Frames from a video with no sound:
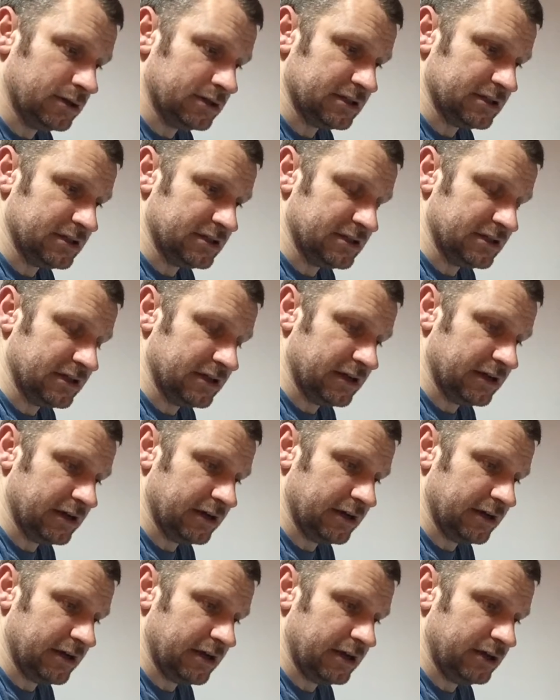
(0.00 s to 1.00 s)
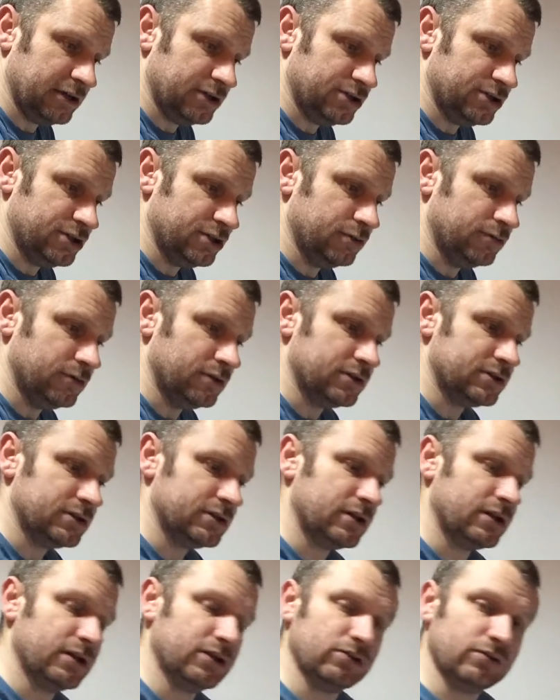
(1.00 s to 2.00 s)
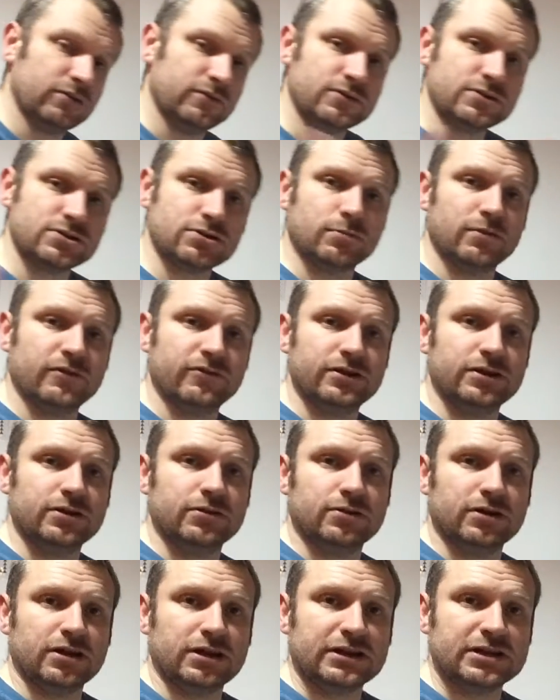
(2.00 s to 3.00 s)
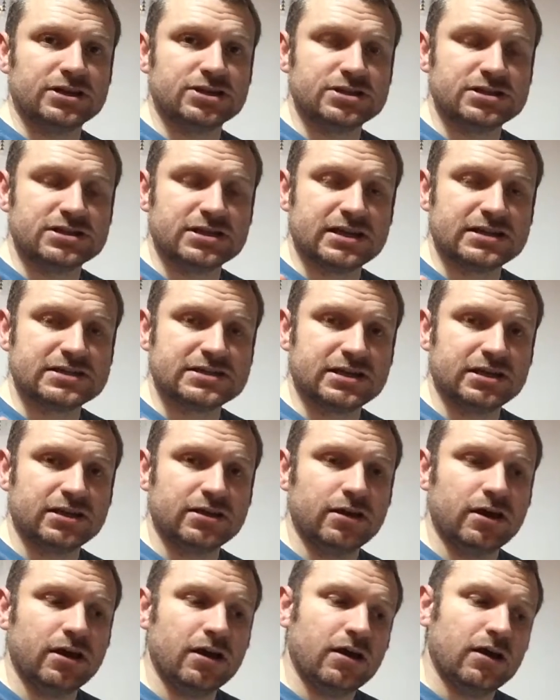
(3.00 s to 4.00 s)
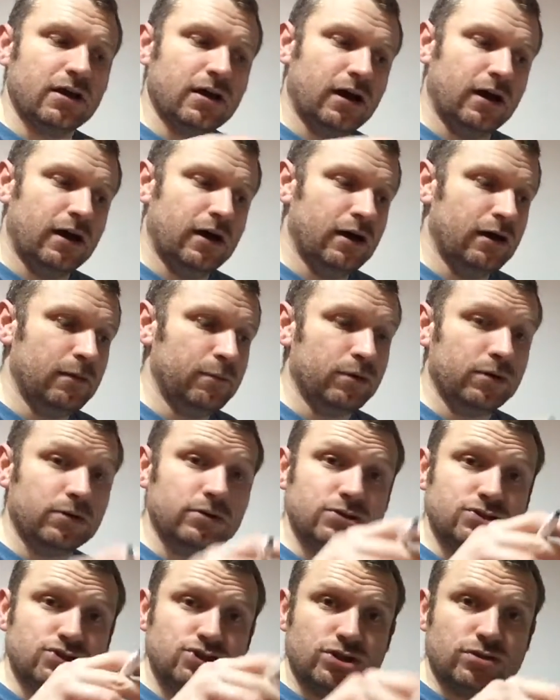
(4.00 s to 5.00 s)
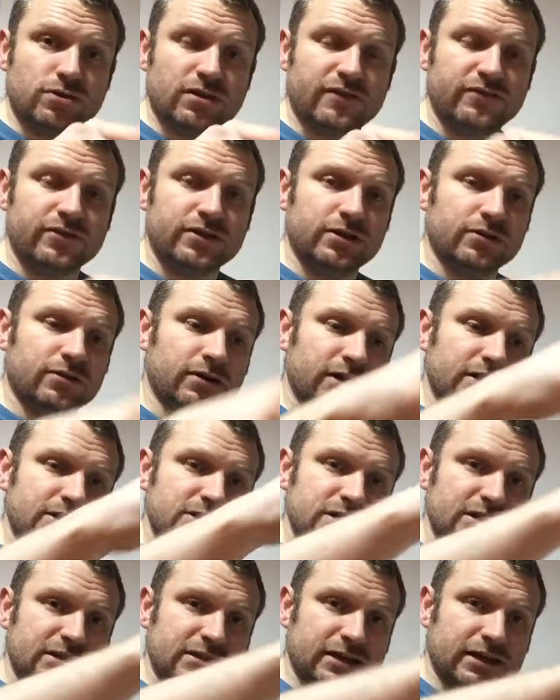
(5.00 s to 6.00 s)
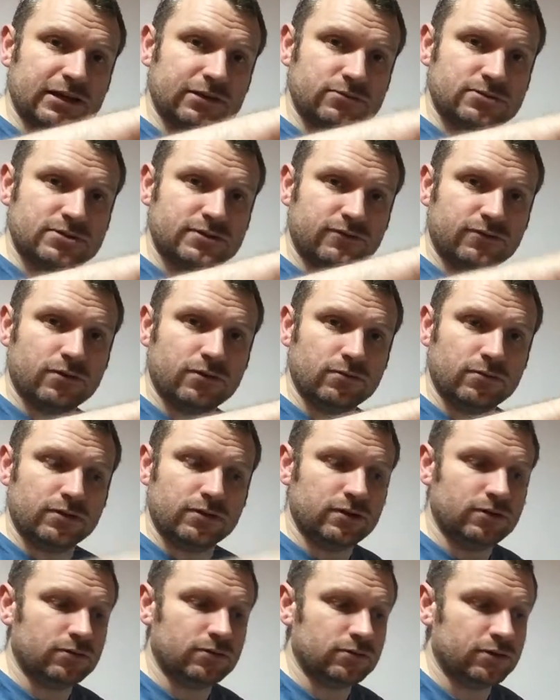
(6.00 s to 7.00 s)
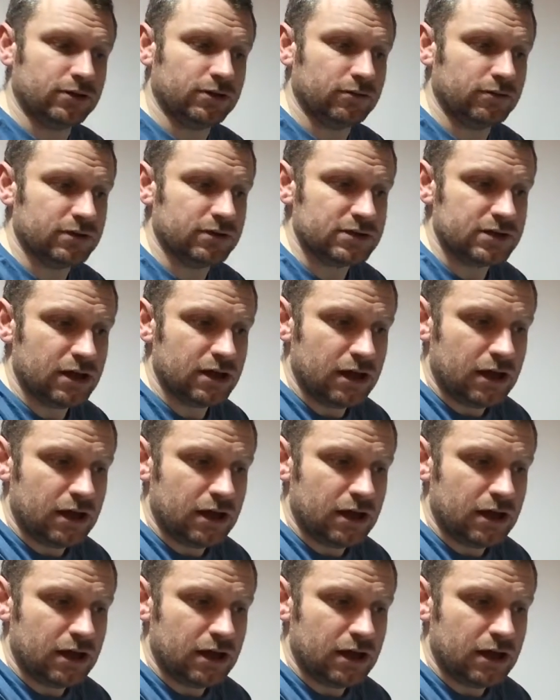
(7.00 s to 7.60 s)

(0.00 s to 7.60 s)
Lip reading: TCI H unit. I don't know if you saw my video on ignition testing, but during that video I actually diagnosed a fault with the old unit.